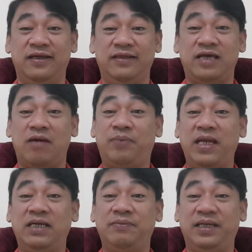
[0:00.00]
the
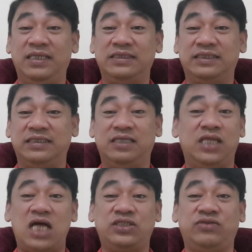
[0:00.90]
availability, the
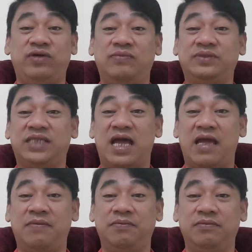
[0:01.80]
luxury of time,